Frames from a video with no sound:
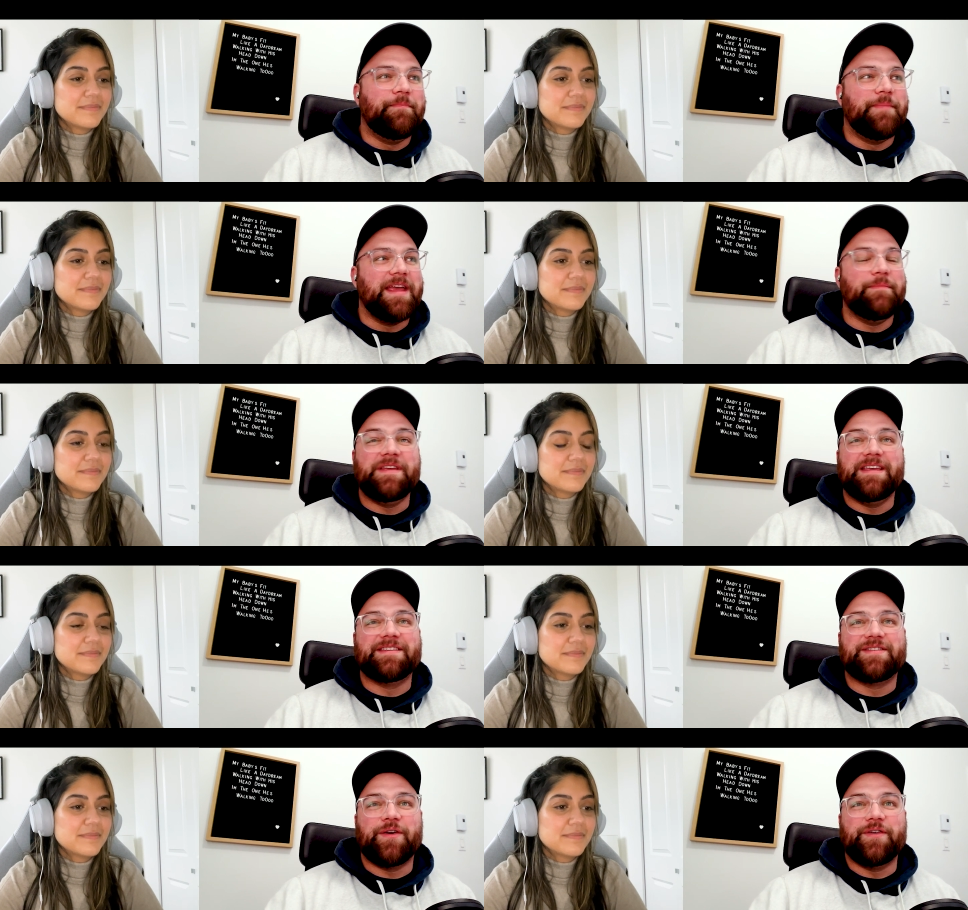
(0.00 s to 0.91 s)
Speaker 1: baby
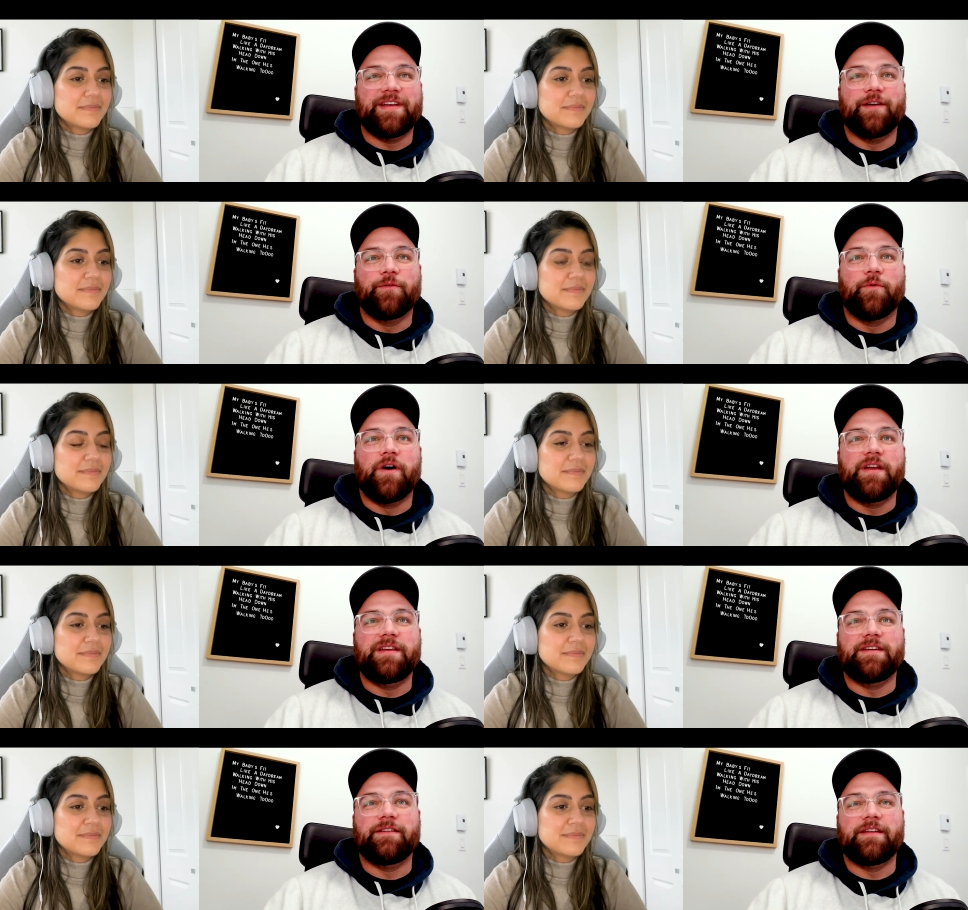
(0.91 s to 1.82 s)
is turning
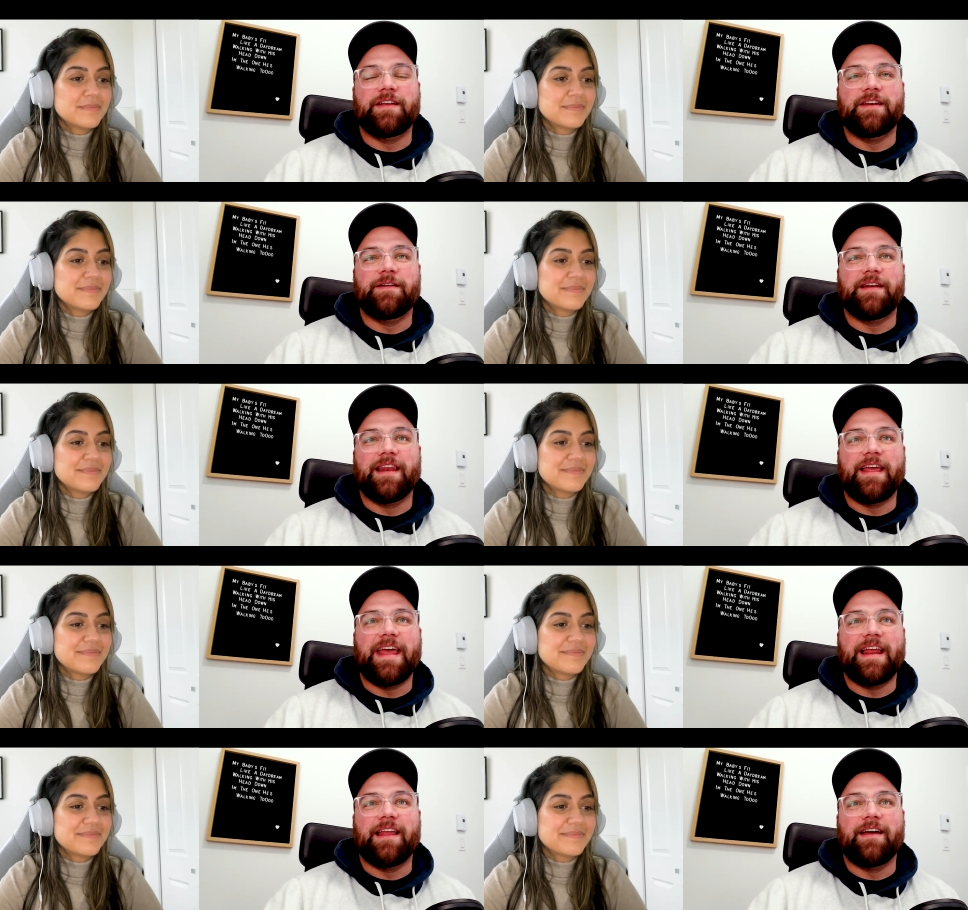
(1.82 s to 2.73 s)
one in, in
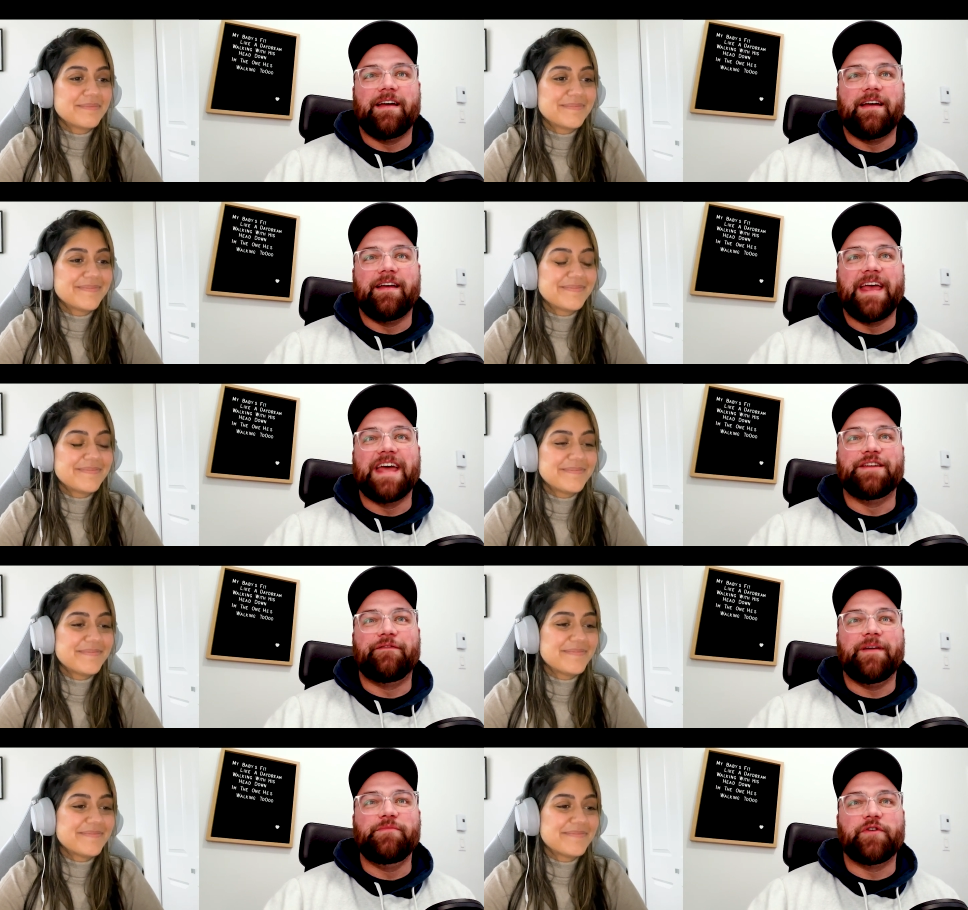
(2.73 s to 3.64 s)
uh, end of
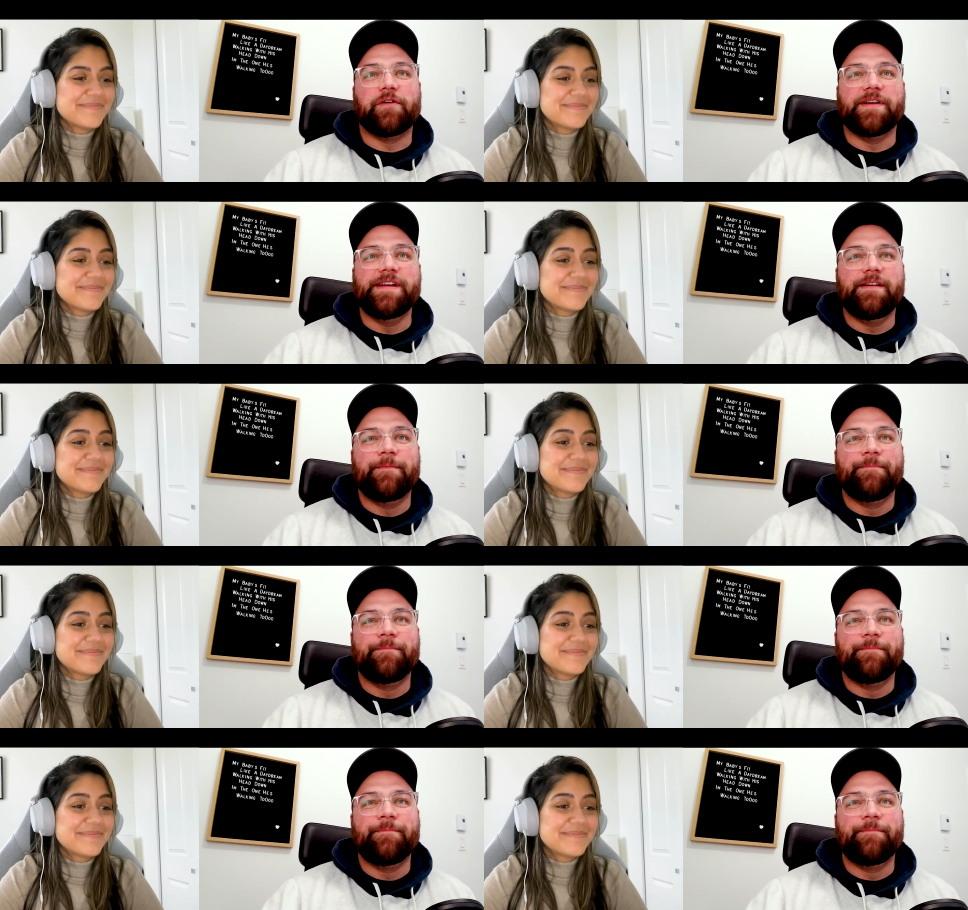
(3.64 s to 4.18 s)
February.